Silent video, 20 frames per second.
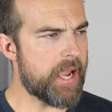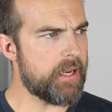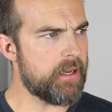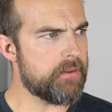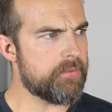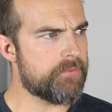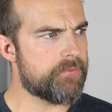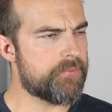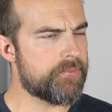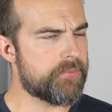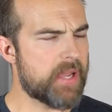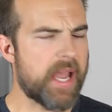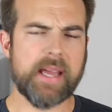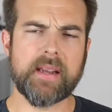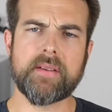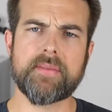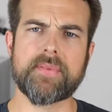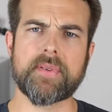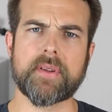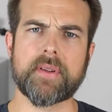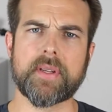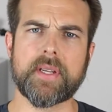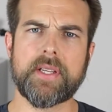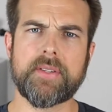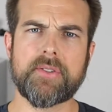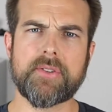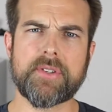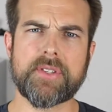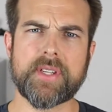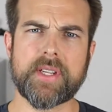of an
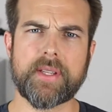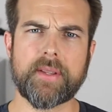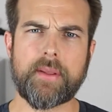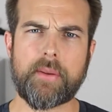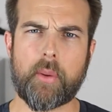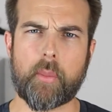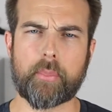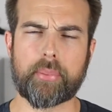interesting little